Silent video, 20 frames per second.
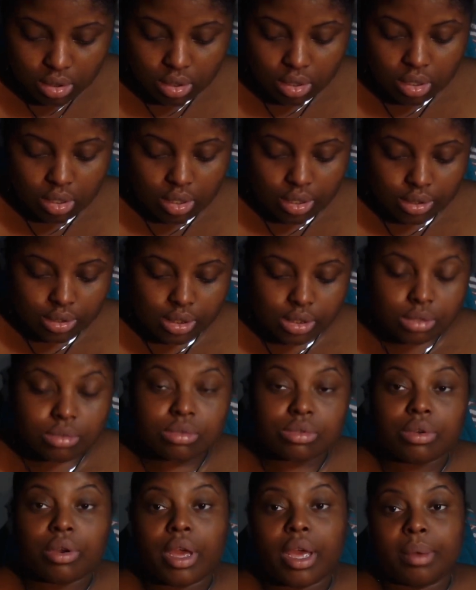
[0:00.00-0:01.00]
All right, this was
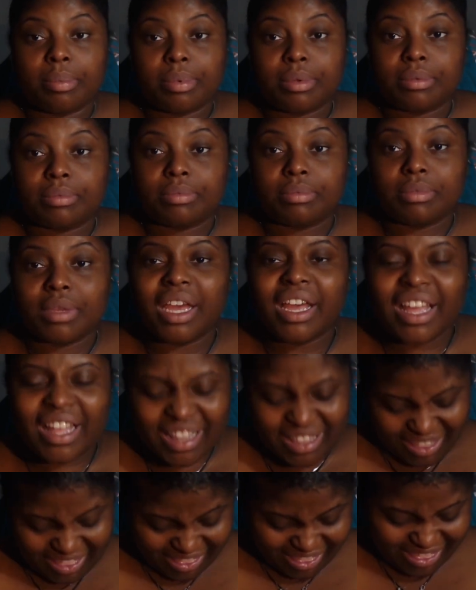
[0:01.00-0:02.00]
gonna happen
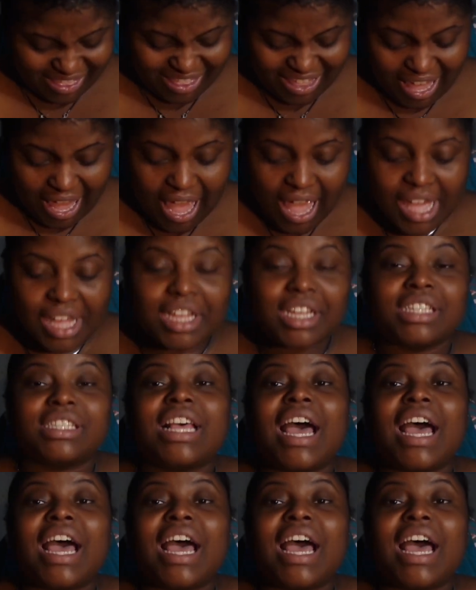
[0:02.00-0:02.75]
because